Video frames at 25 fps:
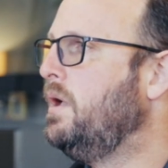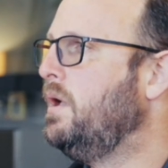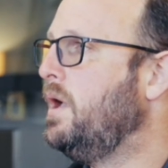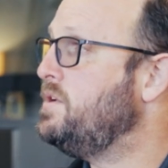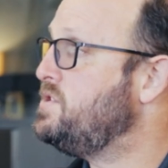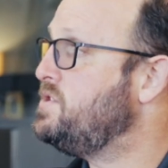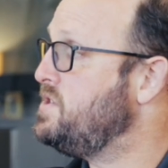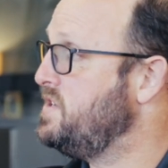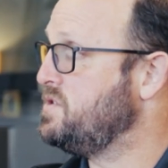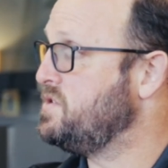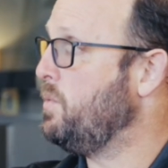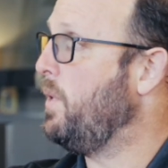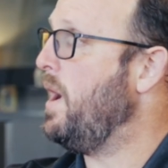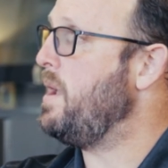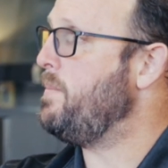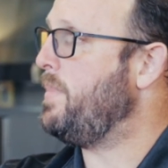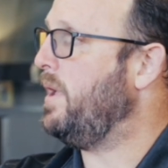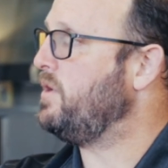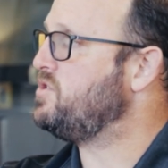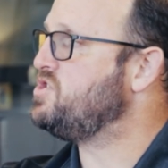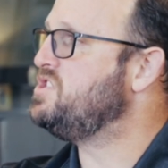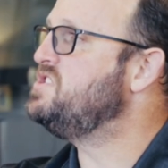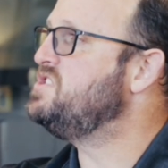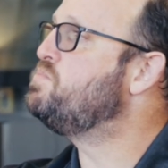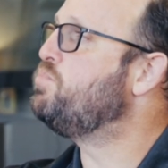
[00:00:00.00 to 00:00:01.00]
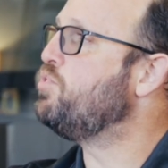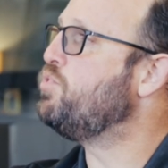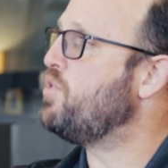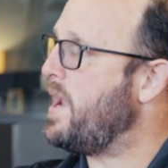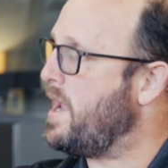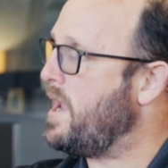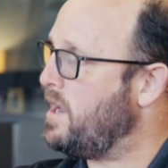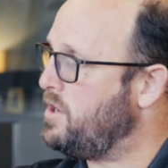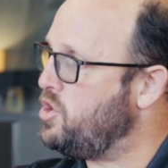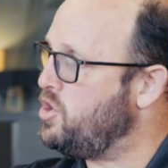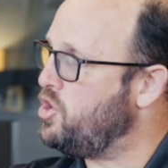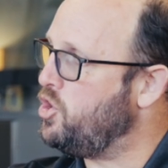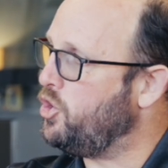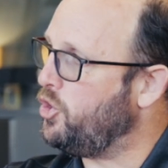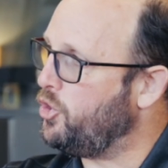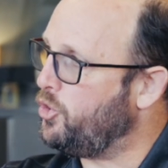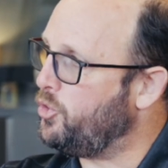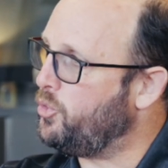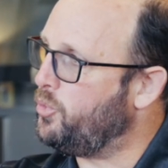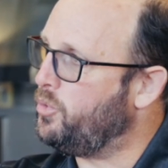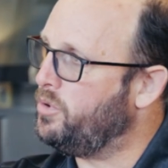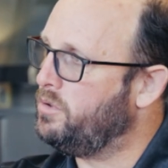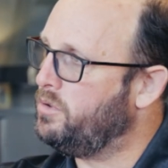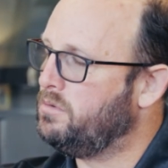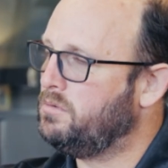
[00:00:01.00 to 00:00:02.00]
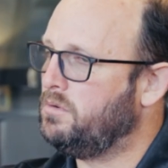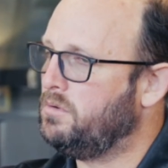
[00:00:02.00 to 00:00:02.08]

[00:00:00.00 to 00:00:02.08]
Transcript: And she's a white belt. She's brand new.